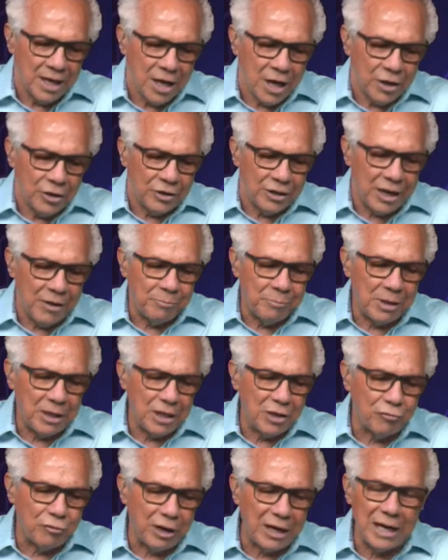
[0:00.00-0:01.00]
You can have
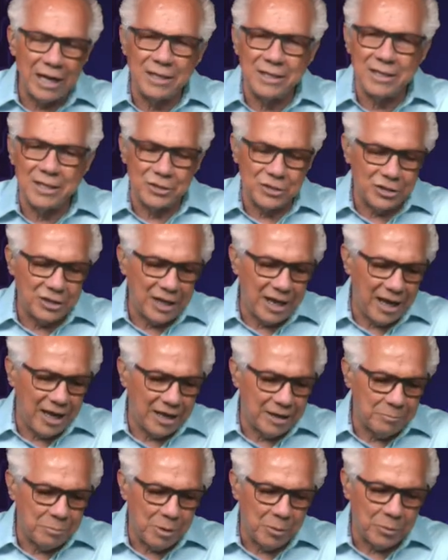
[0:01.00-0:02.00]
many great ideas in your
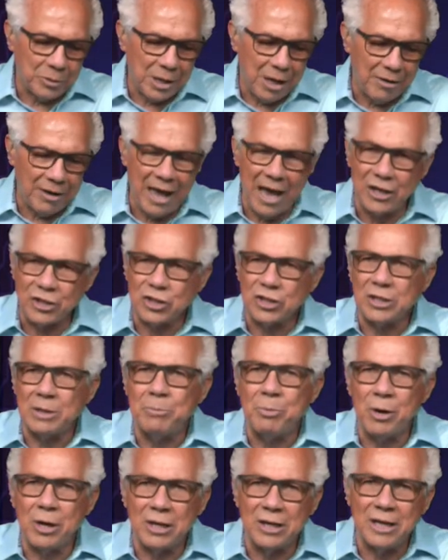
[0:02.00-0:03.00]
head, but without action
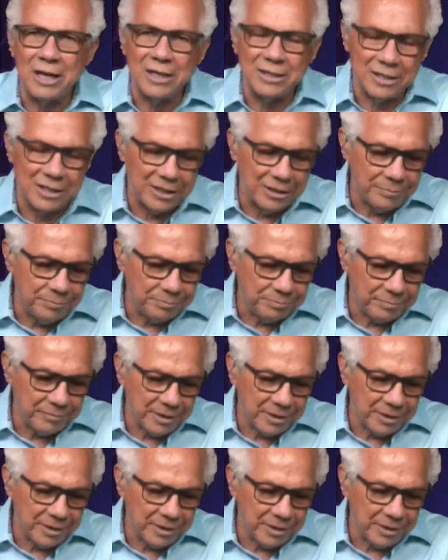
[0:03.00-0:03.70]
upon an idea,